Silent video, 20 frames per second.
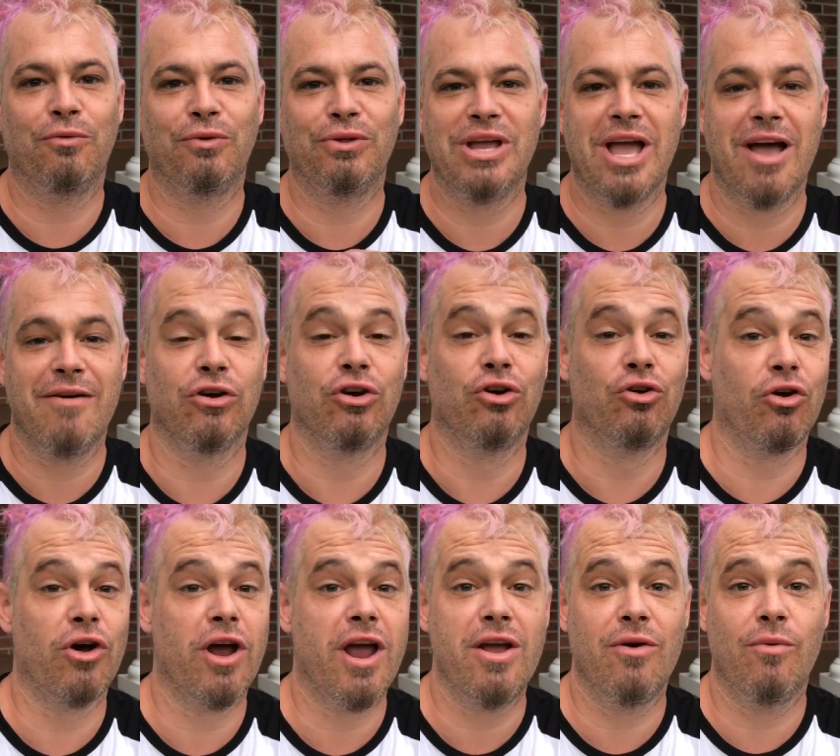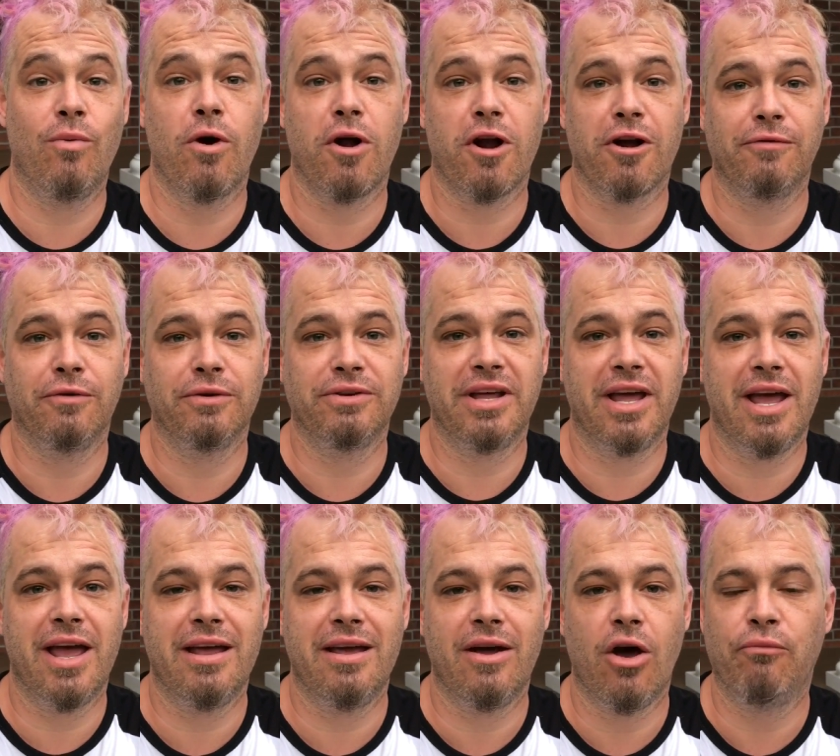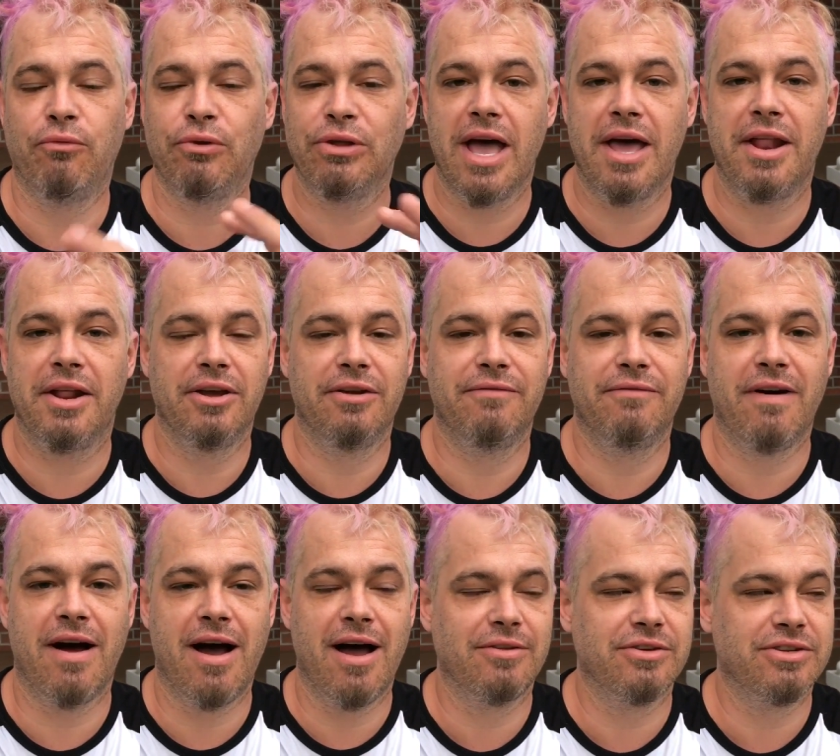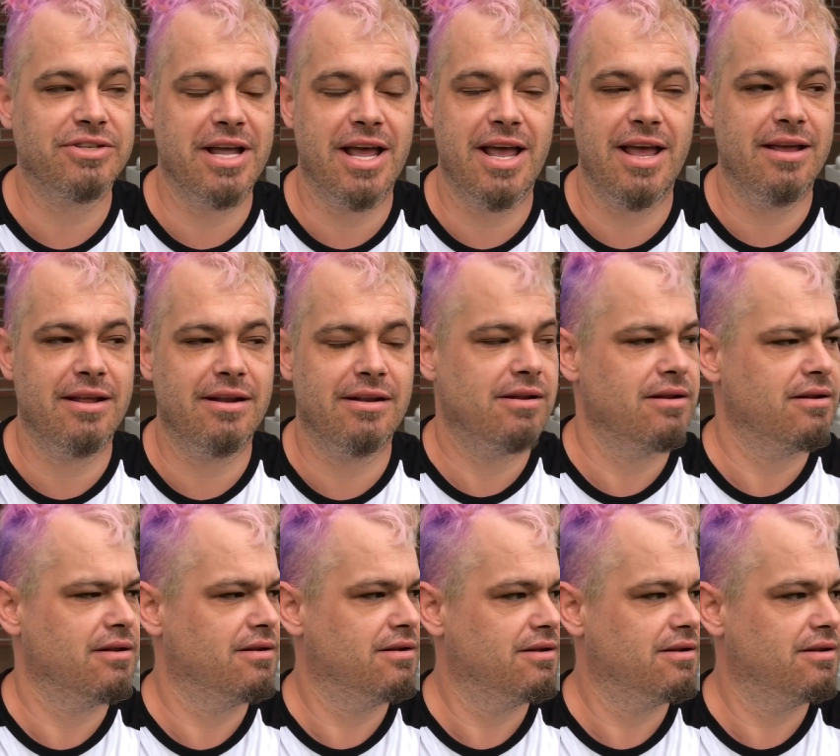Hopefully you have a great, wonderful day. Hopefully you had a good Father's Day.